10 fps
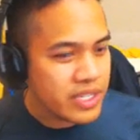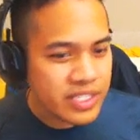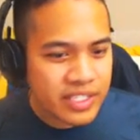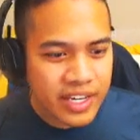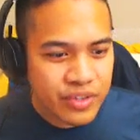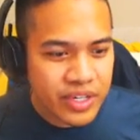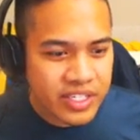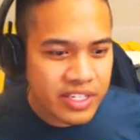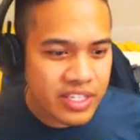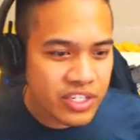He's like dressed
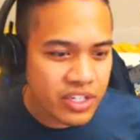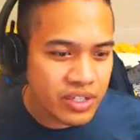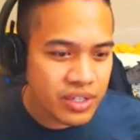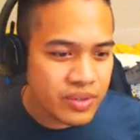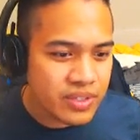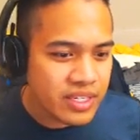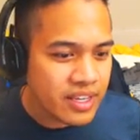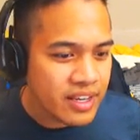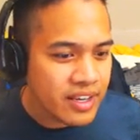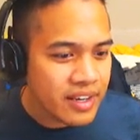in ninja clothes.
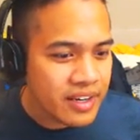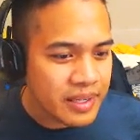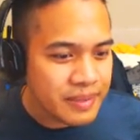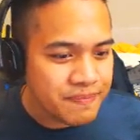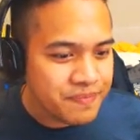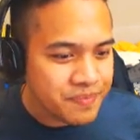Um,